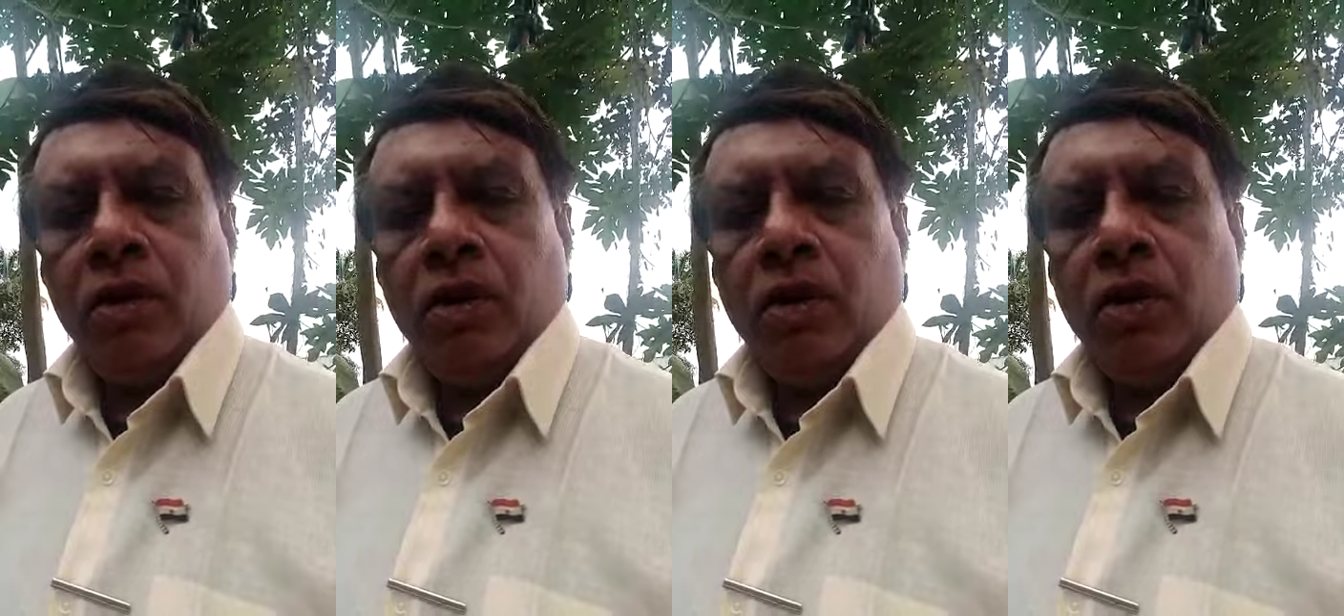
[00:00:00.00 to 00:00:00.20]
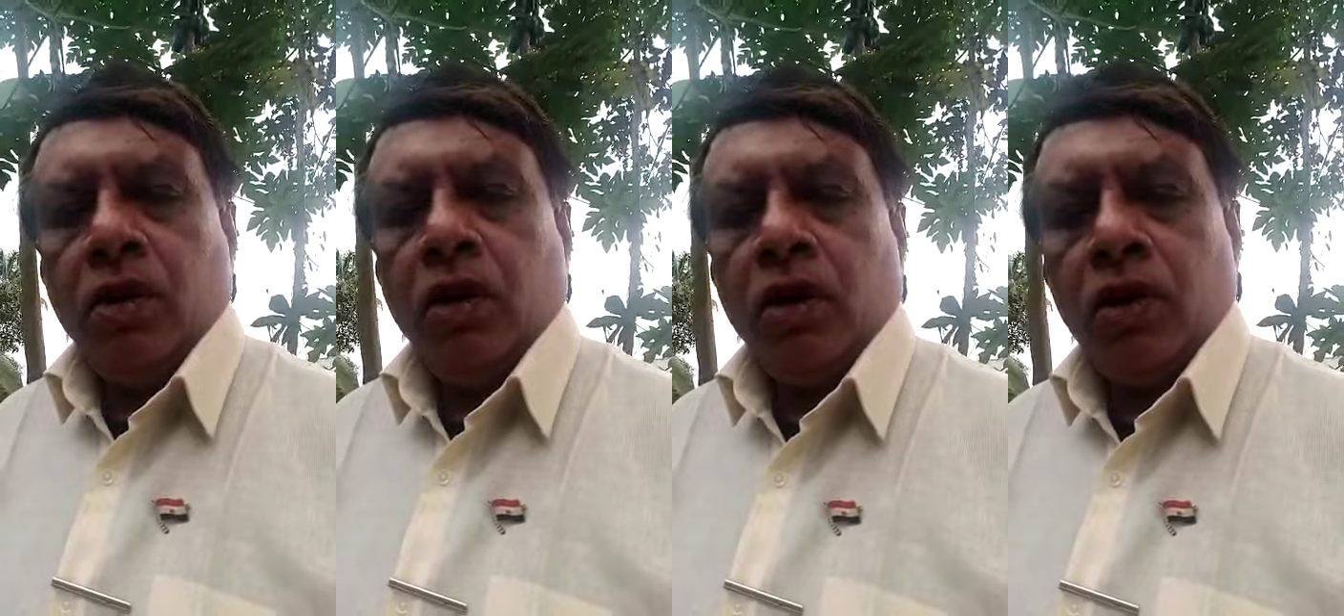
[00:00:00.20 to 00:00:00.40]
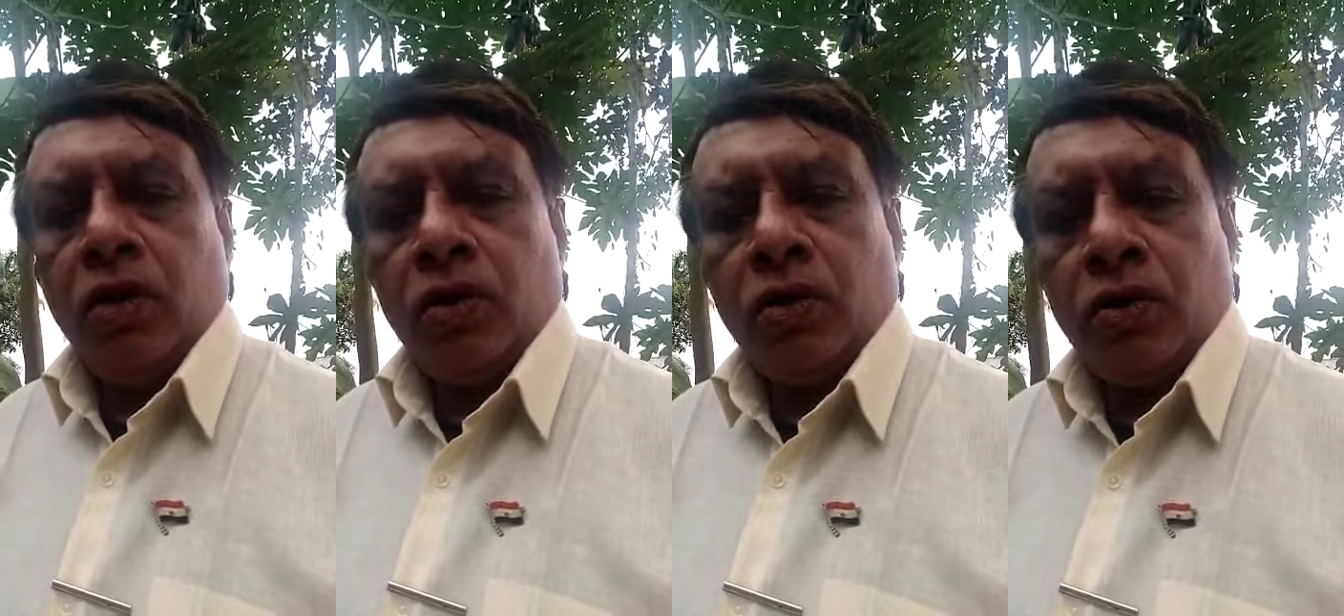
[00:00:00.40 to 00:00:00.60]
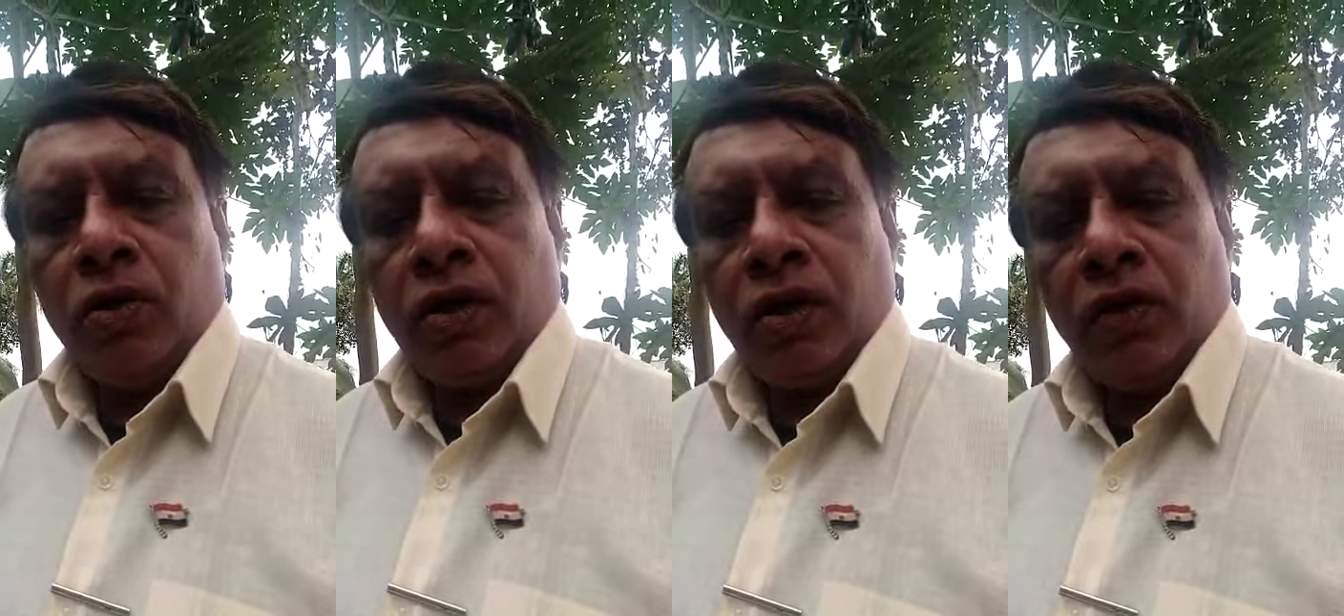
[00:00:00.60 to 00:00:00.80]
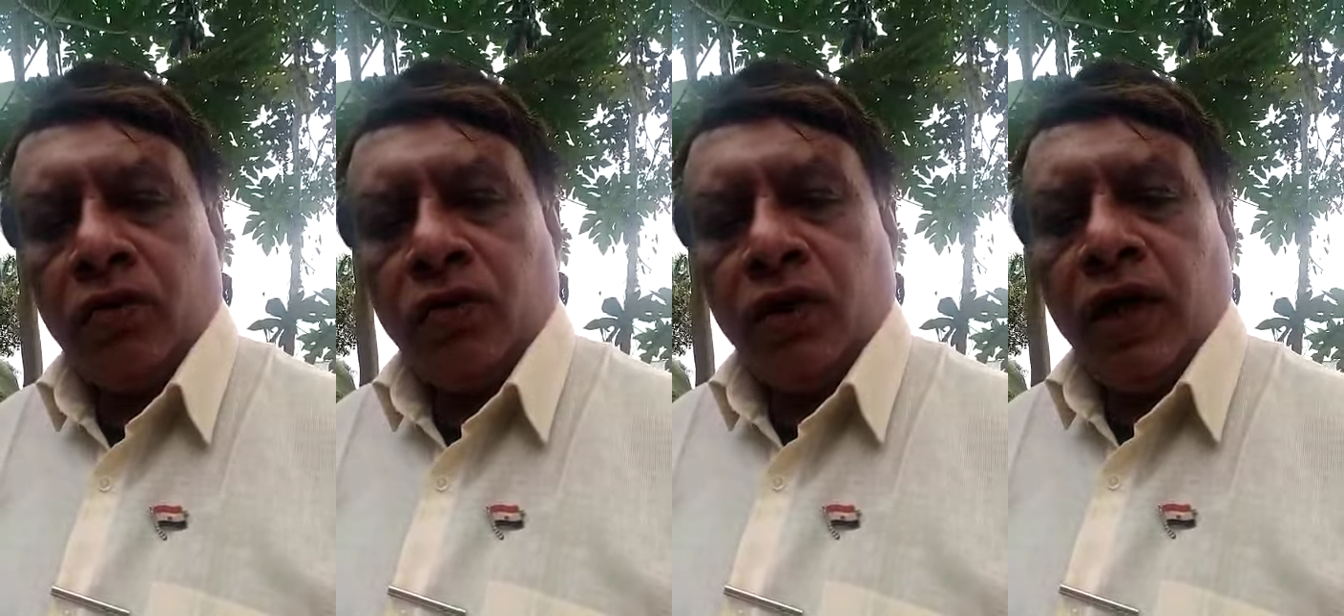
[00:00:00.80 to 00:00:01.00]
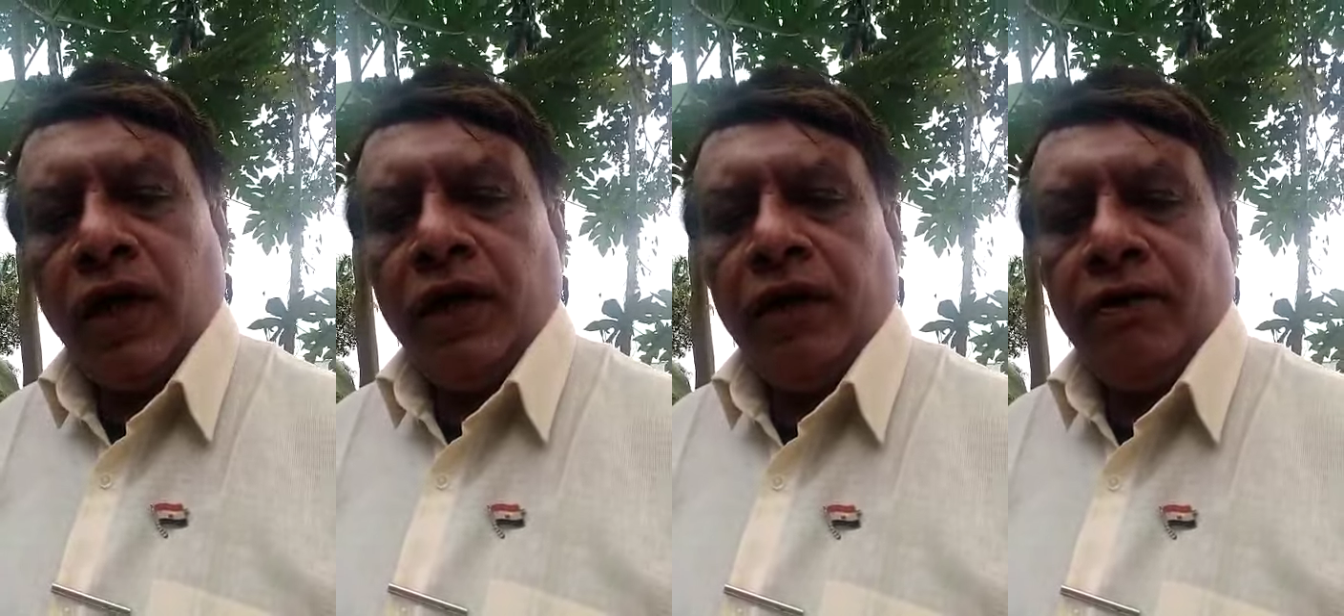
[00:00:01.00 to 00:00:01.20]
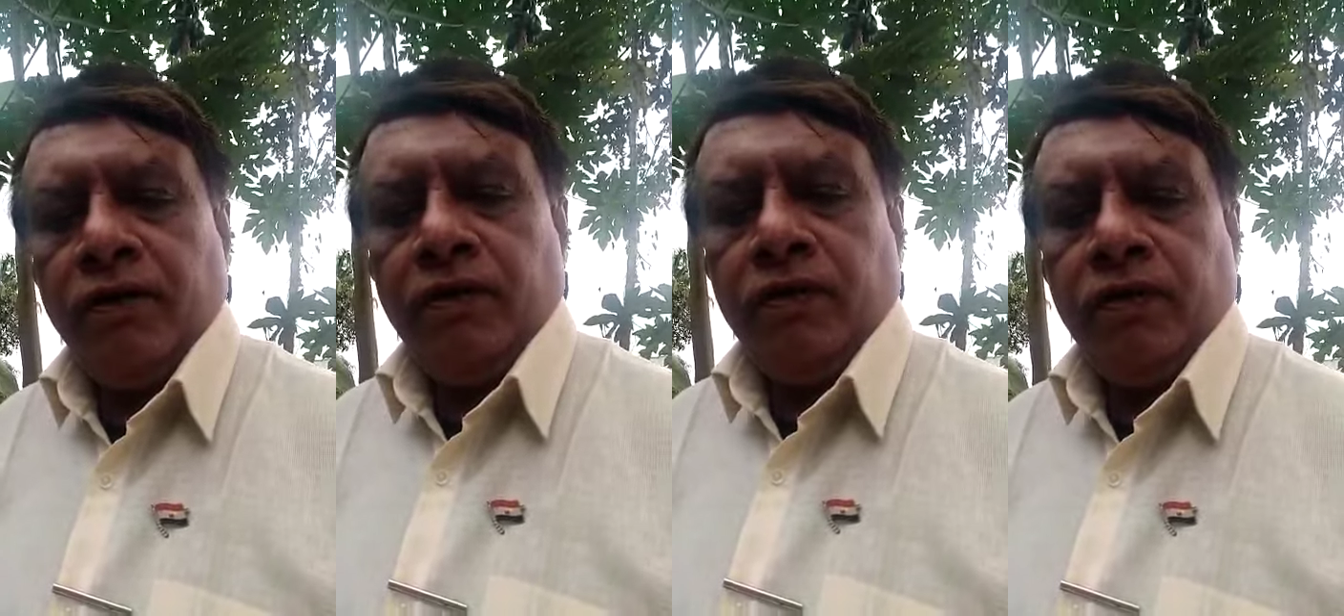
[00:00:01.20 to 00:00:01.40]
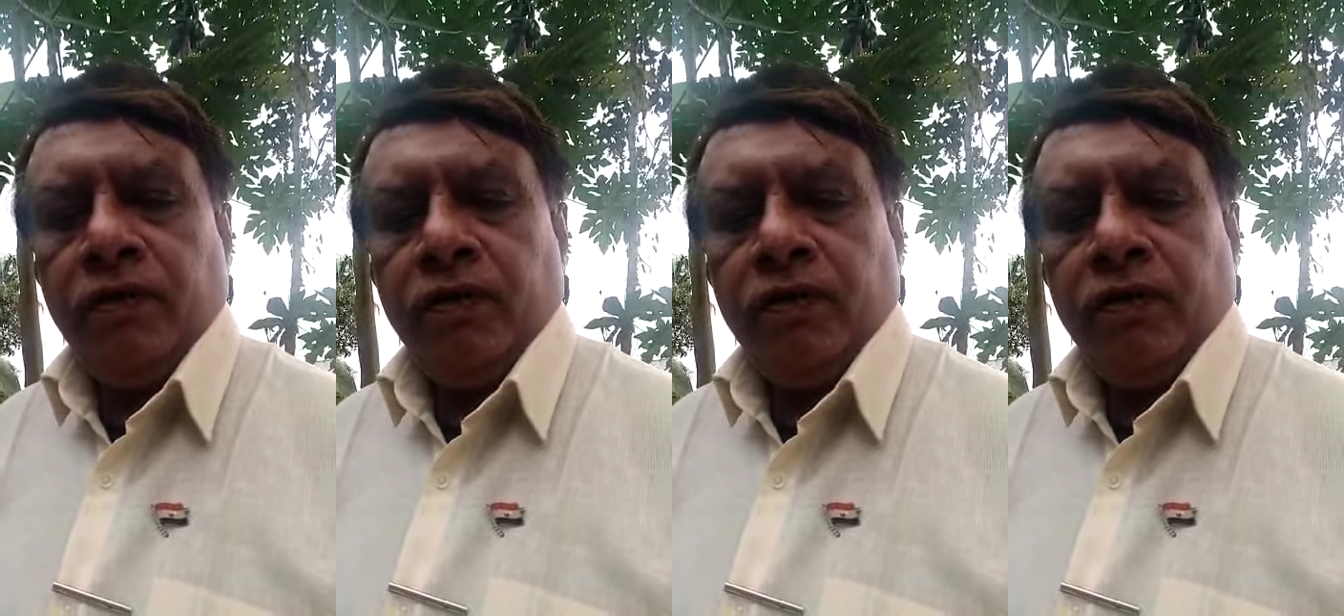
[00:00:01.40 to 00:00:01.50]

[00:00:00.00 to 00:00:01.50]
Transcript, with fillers: Or to survive,